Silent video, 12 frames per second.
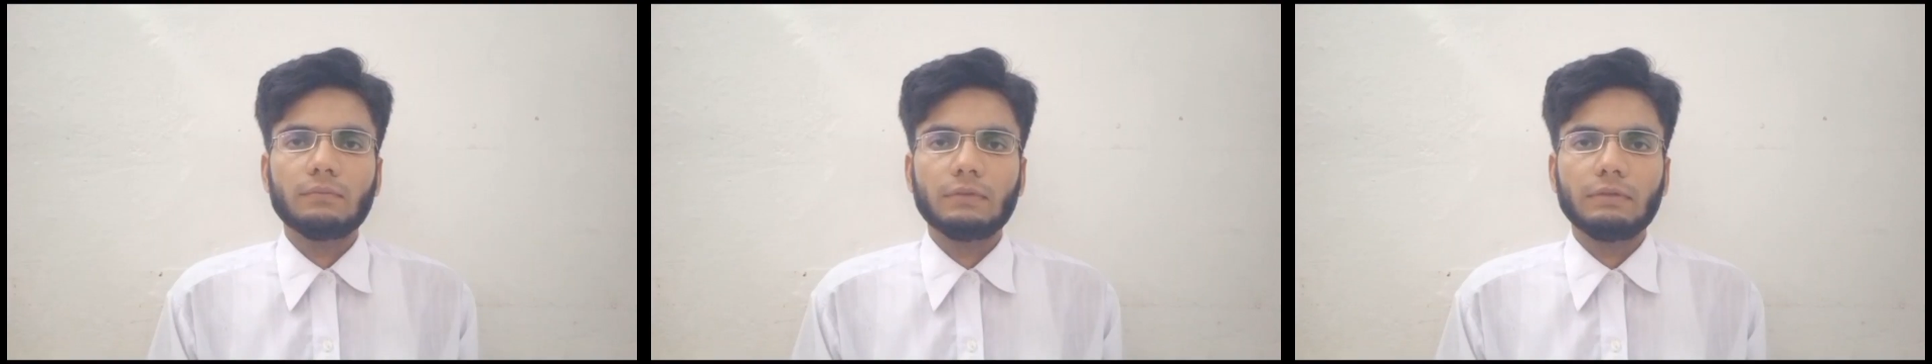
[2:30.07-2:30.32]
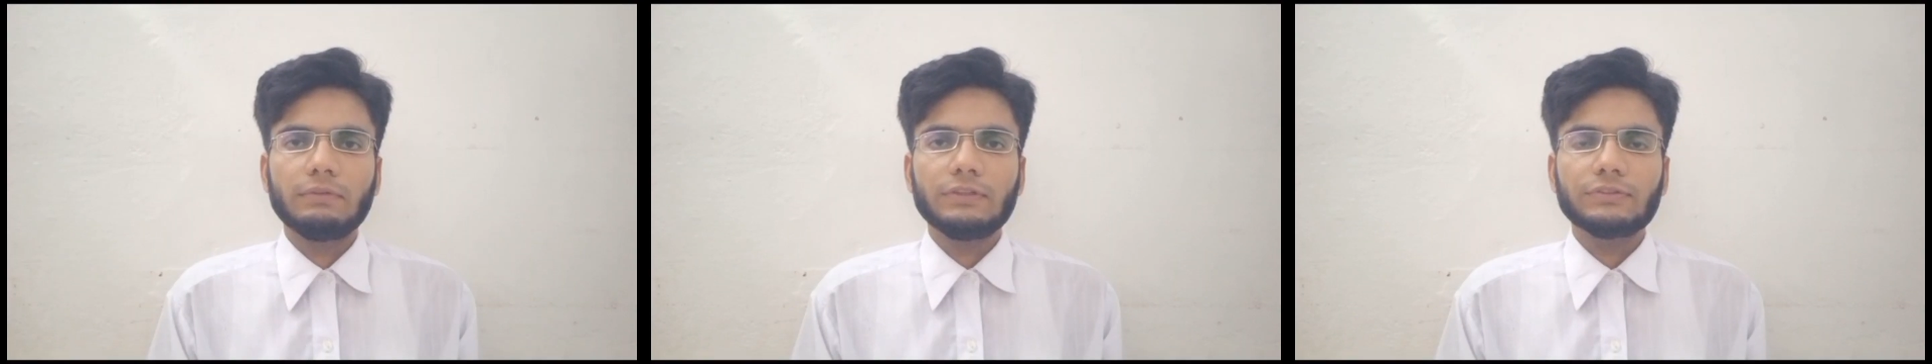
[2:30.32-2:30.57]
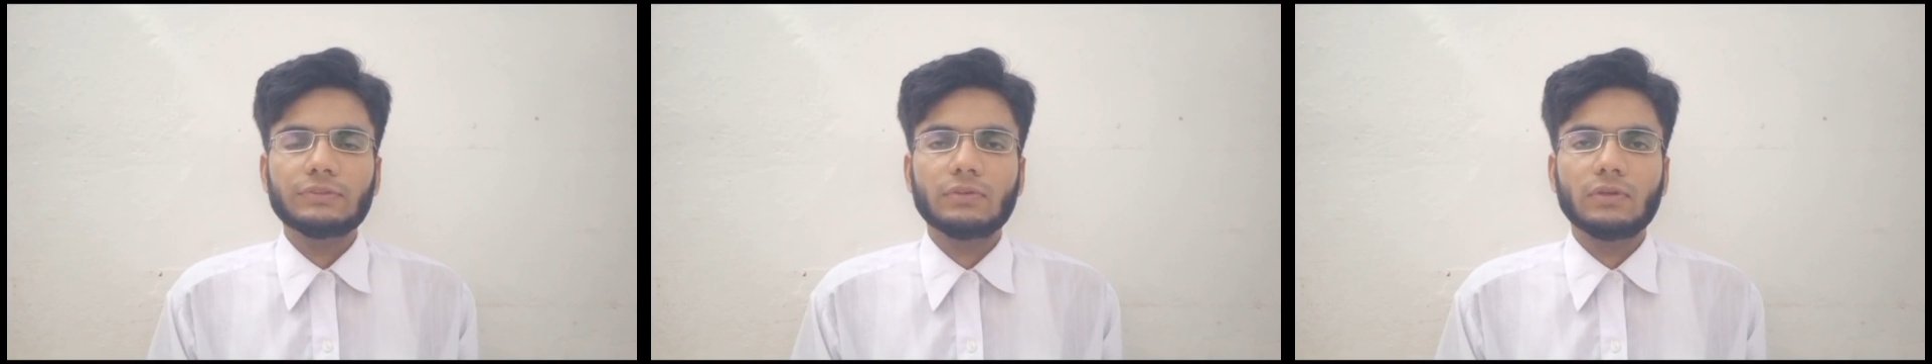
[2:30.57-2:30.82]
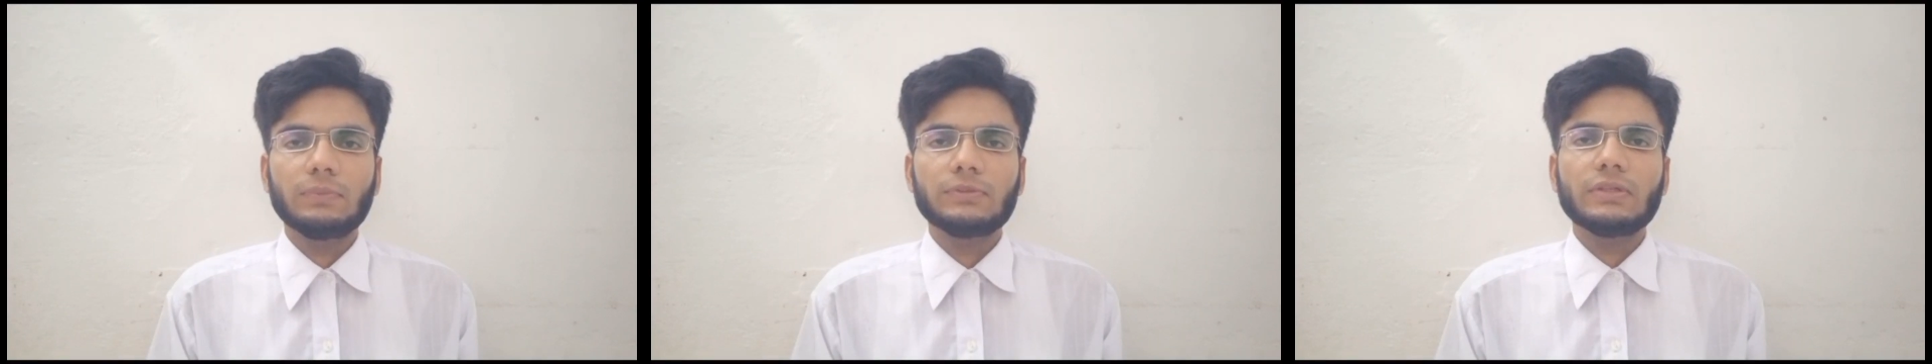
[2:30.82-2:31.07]
Viewers,
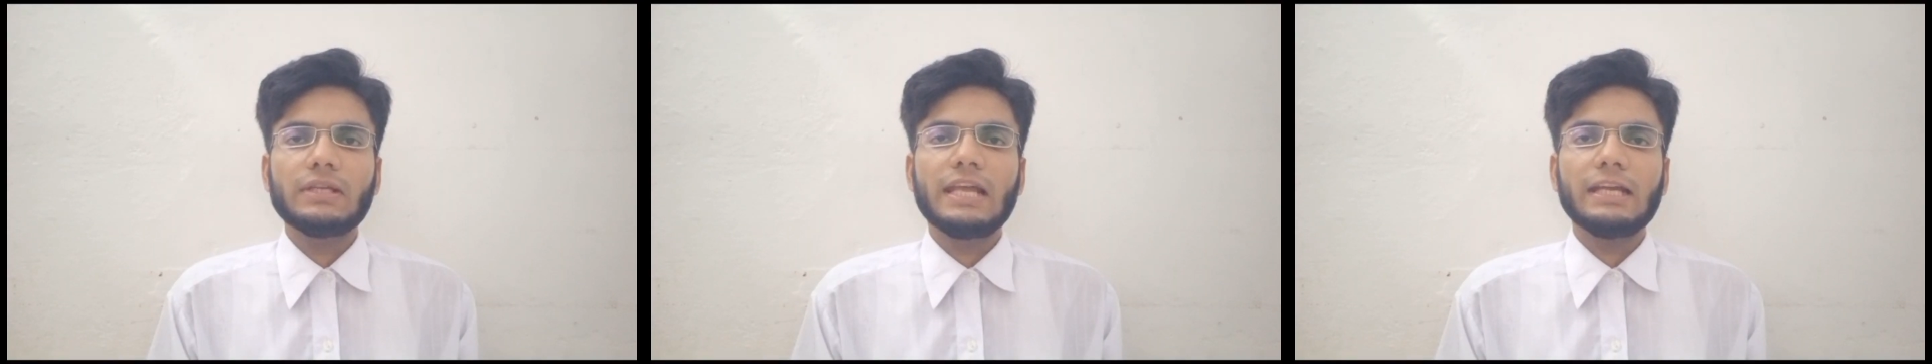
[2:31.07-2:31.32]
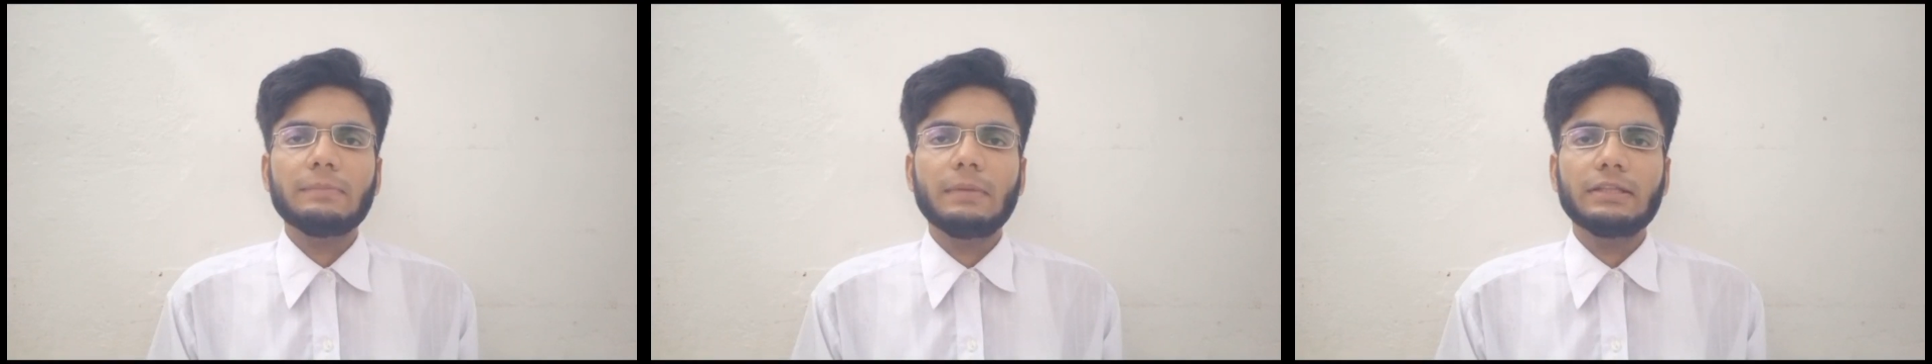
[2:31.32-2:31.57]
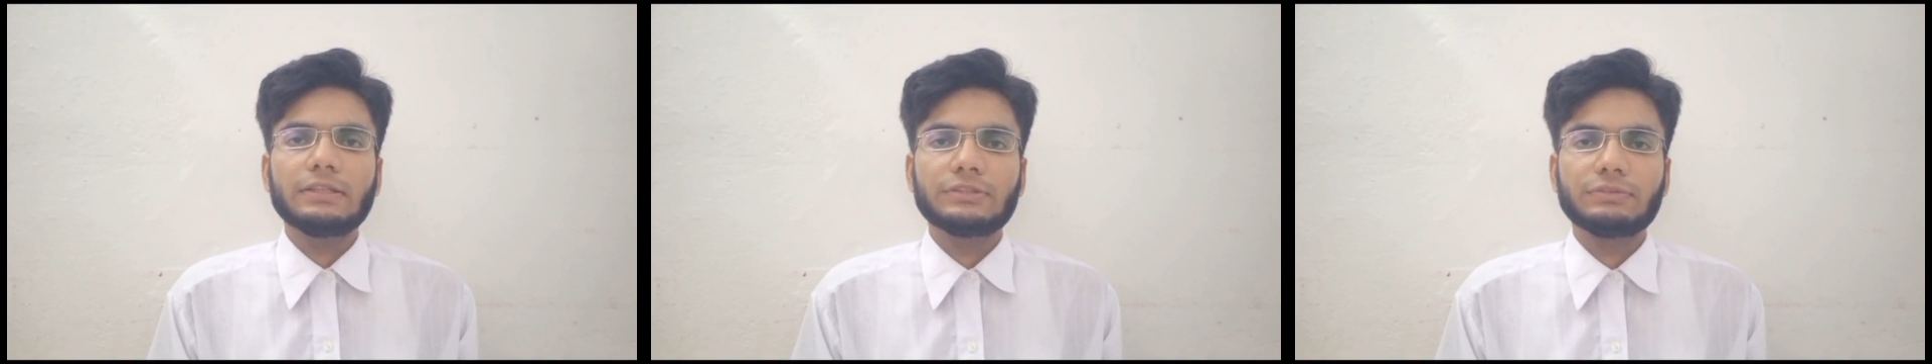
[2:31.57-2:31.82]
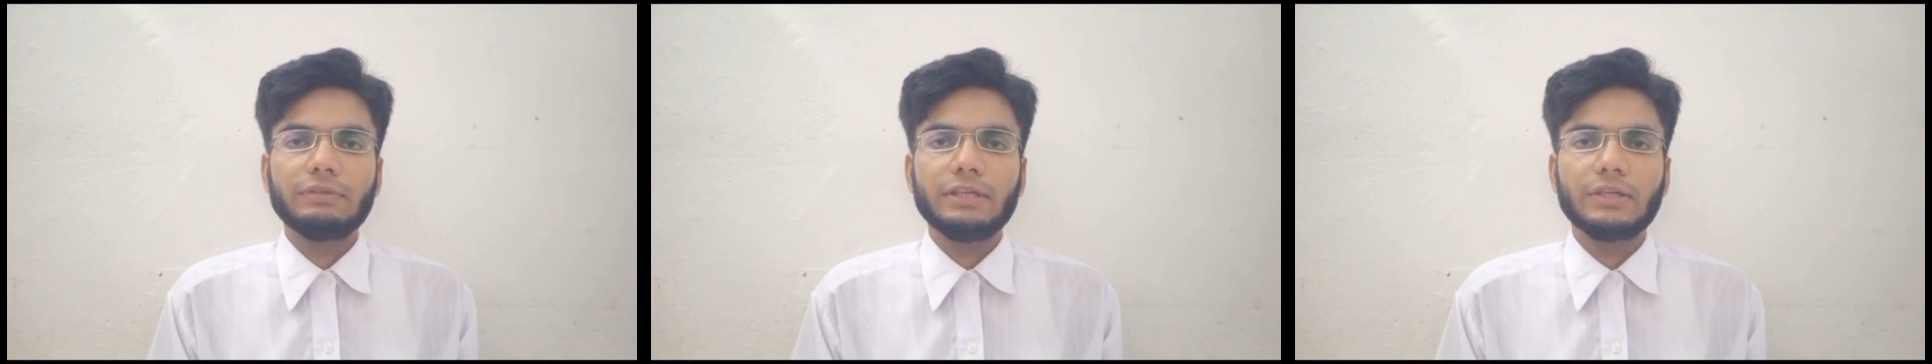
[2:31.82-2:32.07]
hope so you liked this
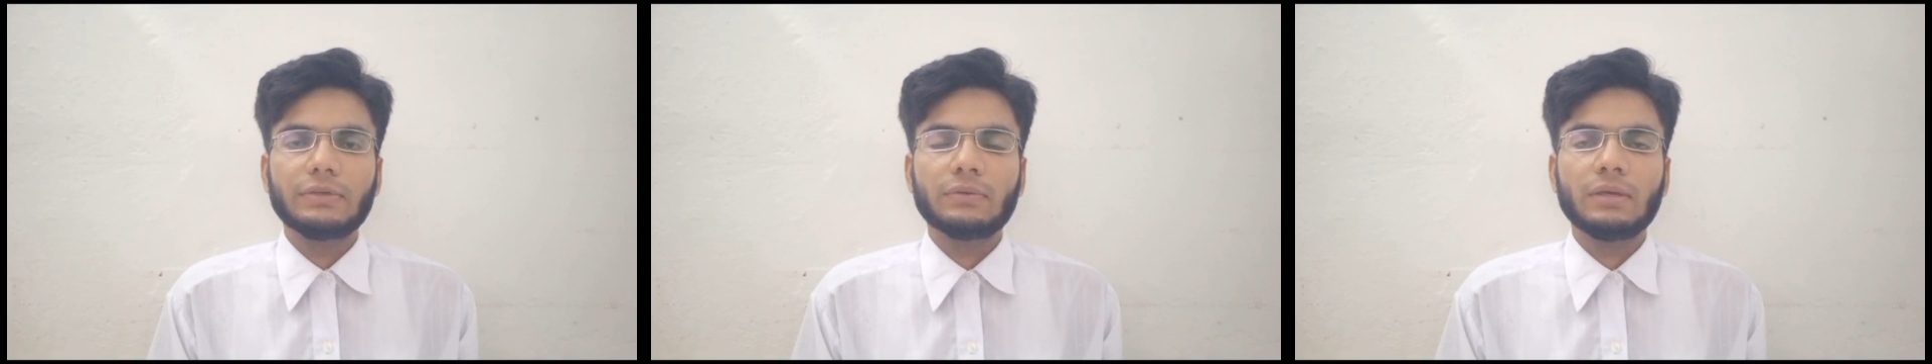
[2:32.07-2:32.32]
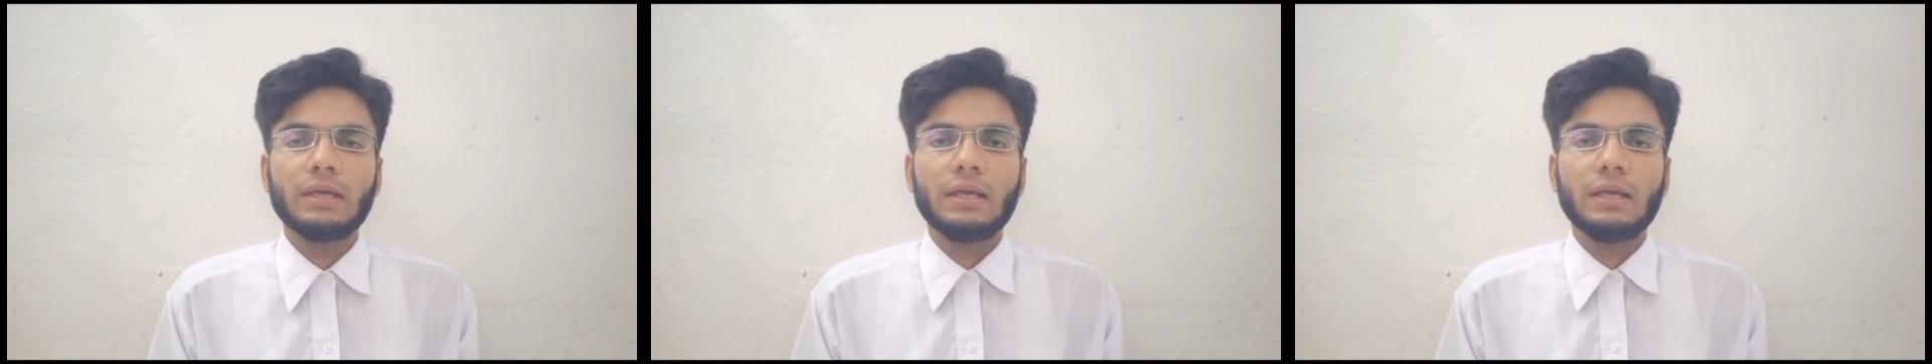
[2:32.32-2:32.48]
video.